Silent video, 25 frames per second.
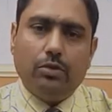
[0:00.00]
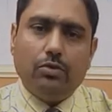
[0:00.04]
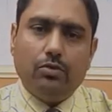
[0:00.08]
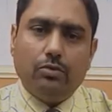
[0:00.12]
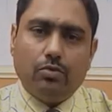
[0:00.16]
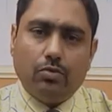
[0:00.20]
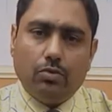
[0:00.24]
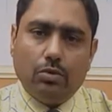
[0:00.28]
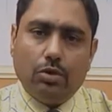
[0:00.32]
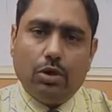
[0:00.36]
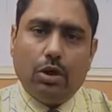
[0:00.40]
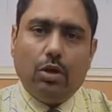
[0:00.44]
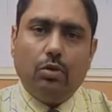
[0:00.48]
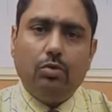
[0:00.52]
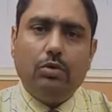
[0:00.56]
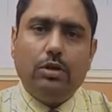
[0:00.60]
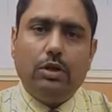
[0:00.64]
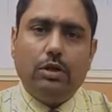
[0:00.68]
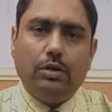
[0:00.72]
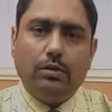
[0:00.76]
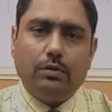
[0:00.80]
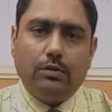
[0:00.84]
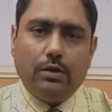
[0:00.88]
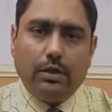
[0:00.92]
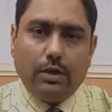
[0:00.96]
So now
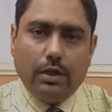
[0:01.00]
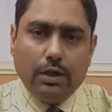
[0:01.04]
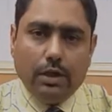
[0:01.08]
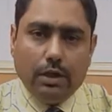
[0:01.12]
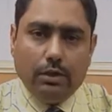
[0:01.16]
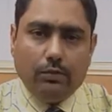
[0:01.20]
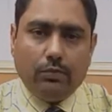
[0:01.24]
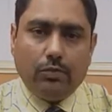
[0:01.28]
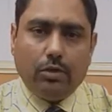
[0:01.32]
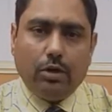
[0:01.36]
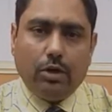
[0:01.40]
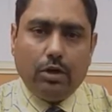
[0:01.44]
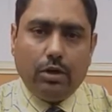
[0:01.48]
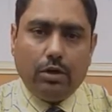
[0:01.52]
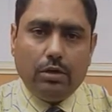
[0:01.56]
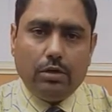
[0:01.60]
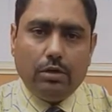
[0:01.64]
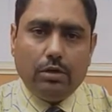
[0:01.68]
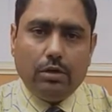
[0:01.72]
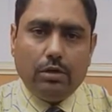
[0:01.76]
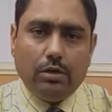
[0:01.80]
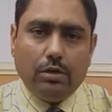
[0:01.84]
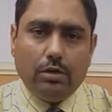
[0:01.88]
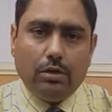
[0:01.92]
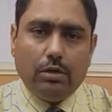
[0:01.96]
there is a need for it
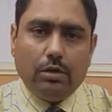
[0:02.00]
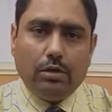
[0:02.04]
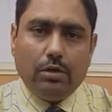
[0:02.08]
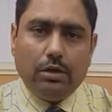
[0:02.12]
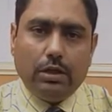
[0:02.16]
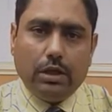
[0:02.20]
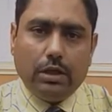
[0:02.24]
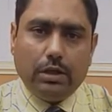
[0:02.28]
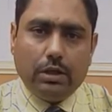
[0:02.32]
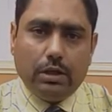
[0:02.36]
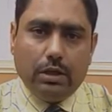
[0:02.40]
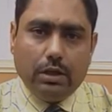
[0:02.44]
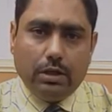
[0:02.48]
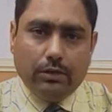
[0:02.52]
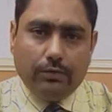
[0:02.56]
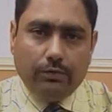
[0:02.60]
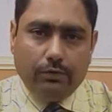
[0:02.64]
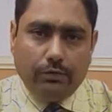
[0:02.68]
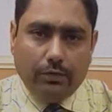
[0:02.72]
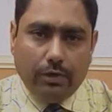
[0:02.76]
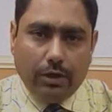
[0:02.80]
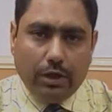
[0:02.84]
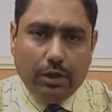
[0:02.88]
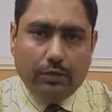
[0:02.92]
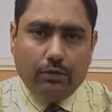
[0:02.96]
that
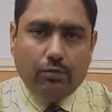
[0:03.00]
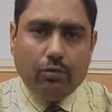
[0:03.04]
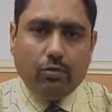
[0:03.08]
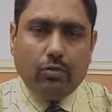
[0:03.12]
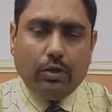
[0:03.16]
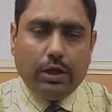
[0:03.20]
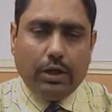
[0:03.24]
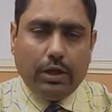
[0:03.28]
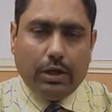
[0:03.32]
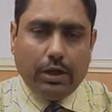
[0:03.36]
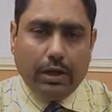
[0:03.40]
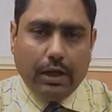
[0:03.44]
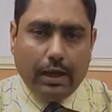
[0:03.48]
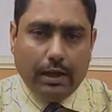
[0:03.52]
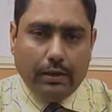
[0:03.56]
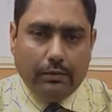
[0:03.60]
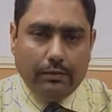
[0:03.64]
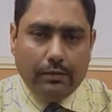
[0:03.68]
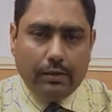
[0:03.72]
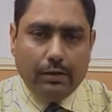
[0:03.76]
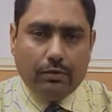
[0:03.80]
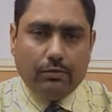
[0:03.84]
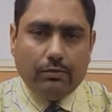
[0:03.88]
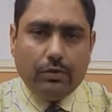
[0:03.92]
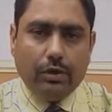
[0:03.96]
if we have to analyze it,